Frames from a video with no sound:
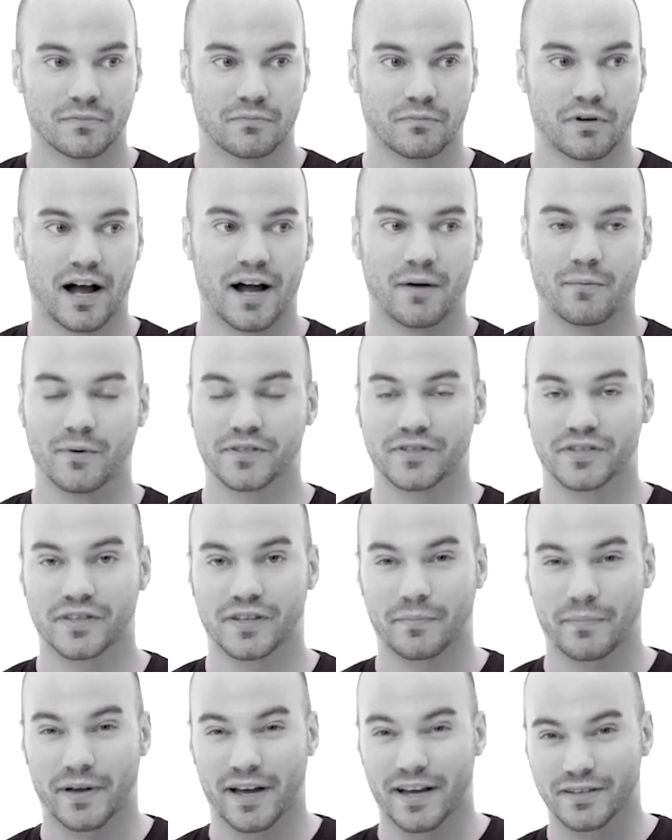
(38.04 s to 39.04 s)
probably wasn't
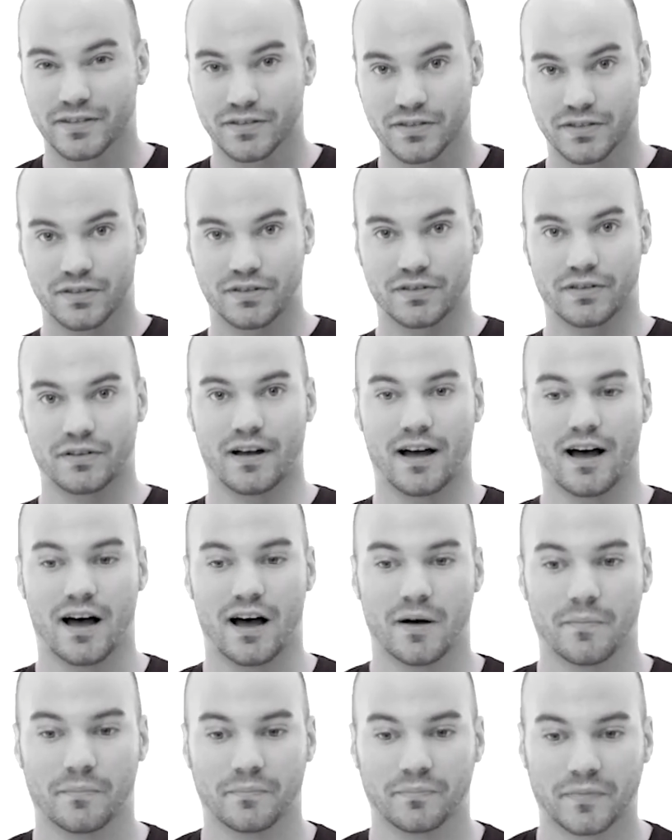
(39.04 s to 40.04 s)
the best.
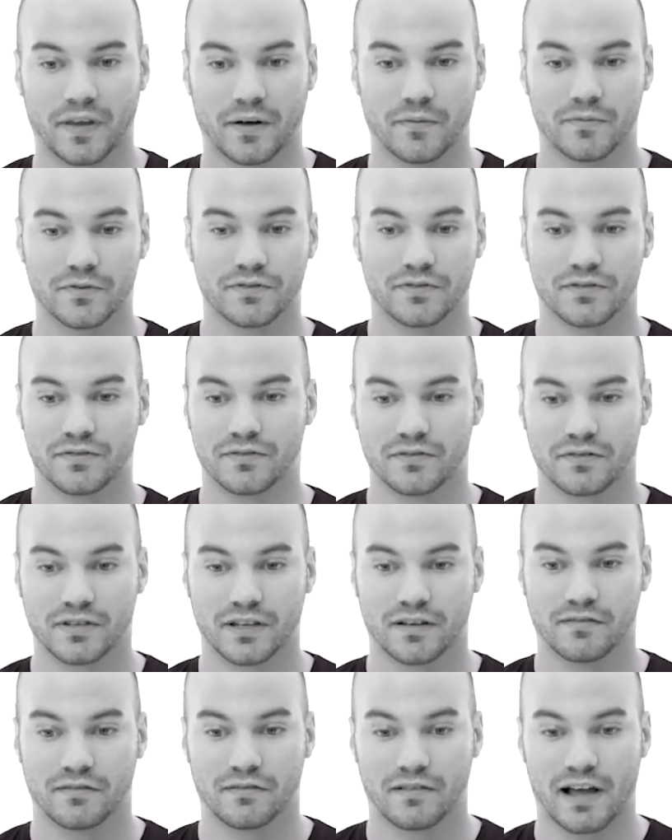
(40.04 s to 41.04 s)
I was
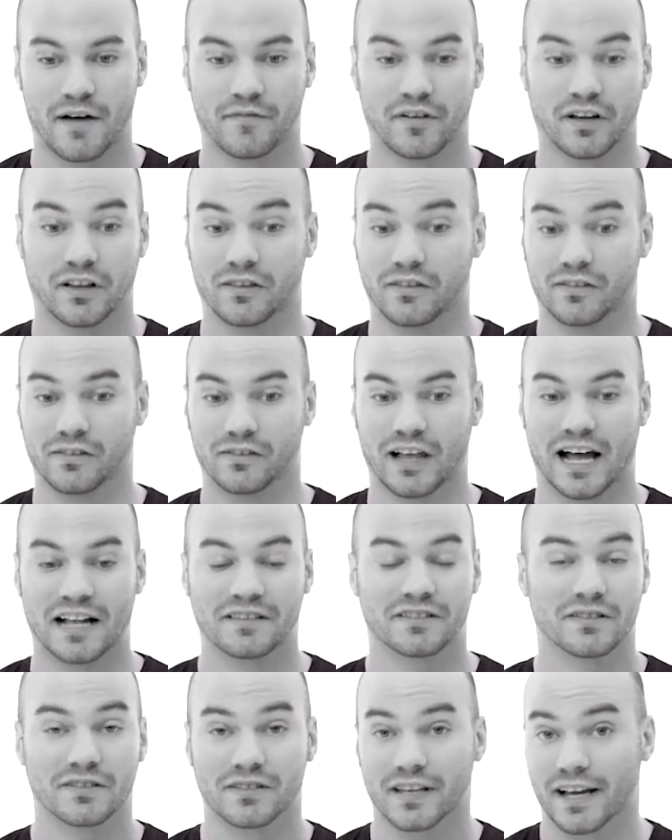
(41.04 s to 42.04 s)
having
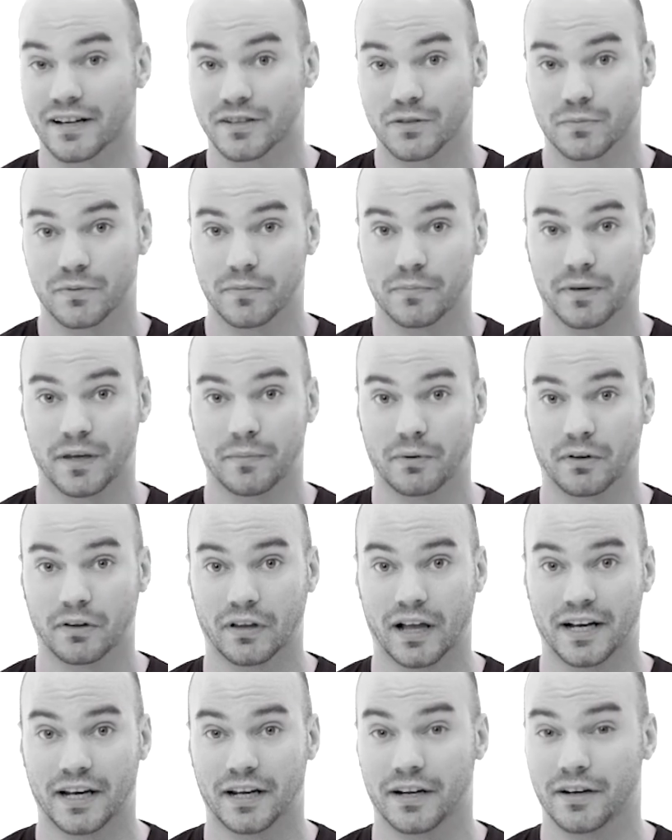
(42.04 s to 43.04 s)
lots of sex with people
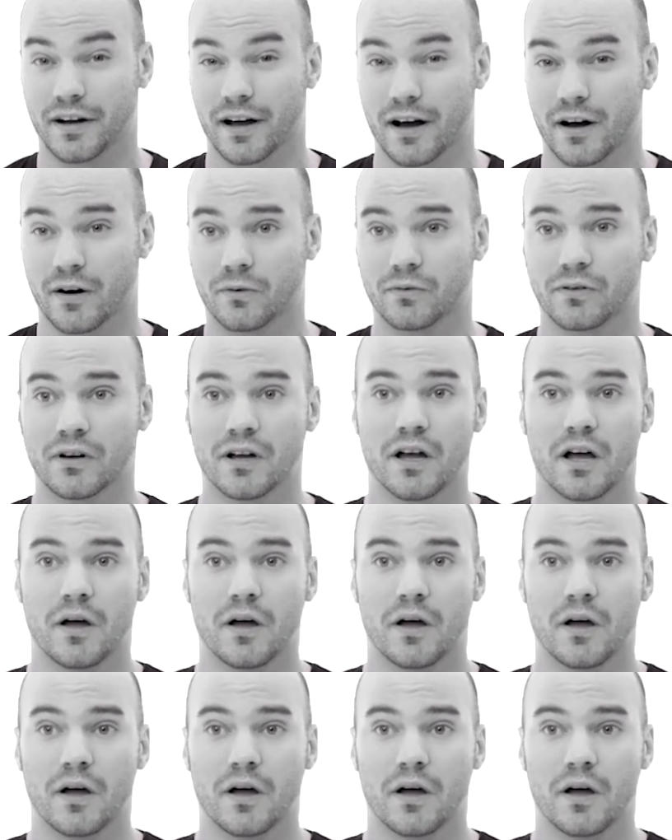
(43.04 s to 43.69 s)
I didn't know,